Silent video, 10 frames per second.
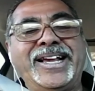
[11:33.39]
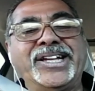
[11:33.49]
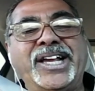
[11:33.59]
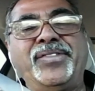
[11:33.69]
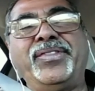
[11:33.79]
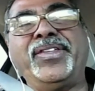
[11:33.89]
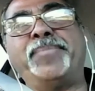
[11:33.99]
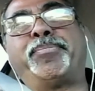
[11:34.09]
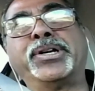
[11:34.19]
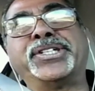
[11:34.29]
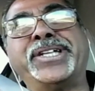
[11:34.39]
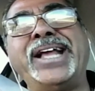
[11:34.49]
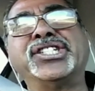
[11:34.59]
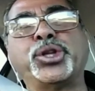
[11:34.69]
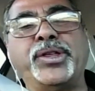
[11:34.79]
it
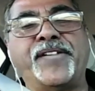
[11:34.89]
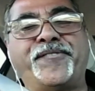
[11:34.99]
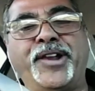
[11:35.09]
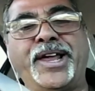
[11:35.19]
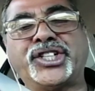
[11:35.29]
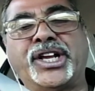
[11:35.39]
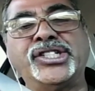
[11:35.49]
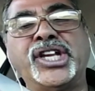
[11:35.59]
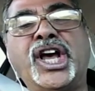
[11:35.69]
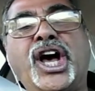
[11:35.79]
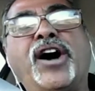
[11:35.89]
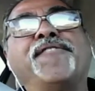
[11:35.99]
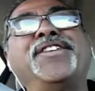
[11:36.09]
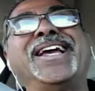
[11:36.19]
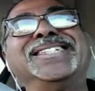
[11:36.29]
pertains to the afflictions
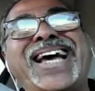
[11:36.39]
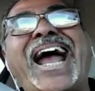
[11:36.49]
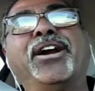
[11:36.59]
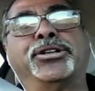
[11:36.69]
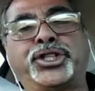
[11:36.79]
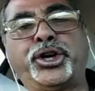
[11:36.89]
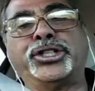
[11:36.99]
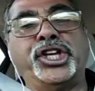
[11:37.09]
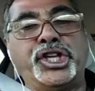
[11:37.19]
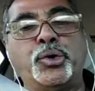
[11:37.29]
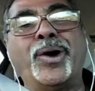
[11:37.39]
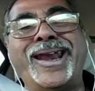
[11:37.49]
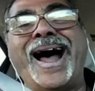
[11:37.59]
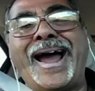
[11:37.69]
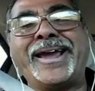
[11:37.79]
of the entire church,
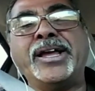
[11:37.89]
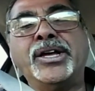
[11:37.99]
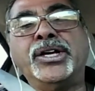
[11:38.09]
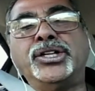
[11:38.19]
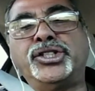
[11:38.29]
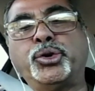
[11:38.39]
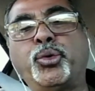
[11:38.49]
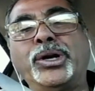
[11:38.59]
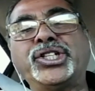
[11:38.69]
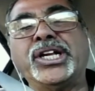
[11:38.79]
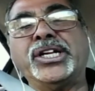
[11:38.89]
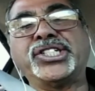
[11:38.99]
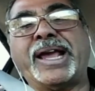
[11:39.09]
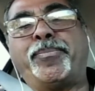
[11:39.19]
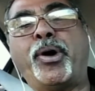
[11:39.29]
you and I, to which
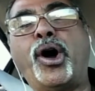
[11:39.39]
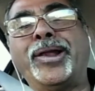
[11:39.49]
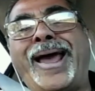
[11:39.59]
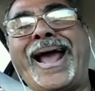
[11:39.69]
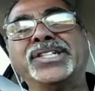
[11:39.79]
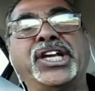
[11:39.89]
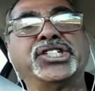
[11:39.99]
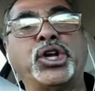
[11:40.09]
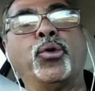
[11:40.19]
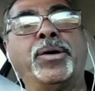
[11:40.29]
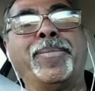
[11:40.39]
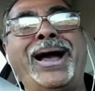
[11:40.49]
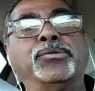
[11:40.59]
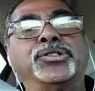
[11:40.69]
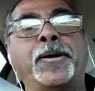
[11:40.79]
St. Paul adds his own
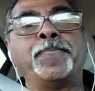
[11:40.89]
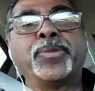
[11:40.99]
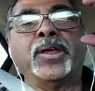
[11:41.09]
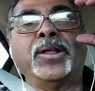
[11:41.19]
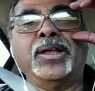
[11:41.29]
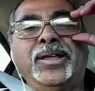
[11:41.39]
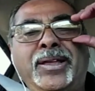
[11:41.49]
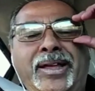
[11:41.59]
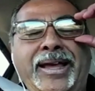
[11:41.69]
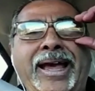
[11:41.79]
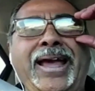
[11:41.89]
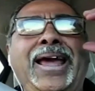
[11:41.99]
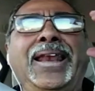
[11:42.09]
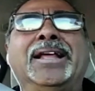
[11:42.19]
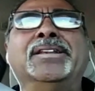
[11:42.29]
amount.
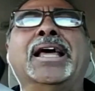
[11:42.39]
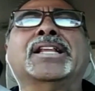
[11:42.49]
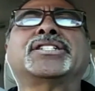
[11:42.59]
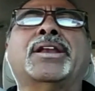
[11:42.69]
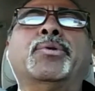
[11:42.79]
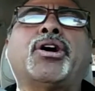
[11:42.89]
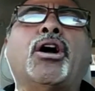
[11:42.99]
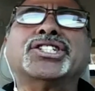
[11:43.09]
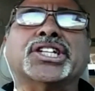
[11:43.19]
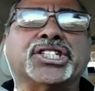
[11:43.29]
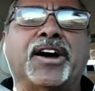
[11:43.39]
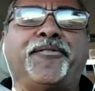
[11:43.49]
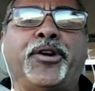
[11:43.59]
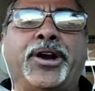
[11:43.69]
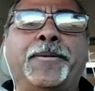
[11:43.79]
And in regards to
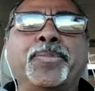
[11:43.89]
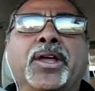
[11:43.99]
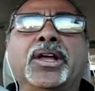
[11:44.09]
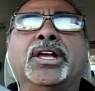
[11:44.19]
suffering,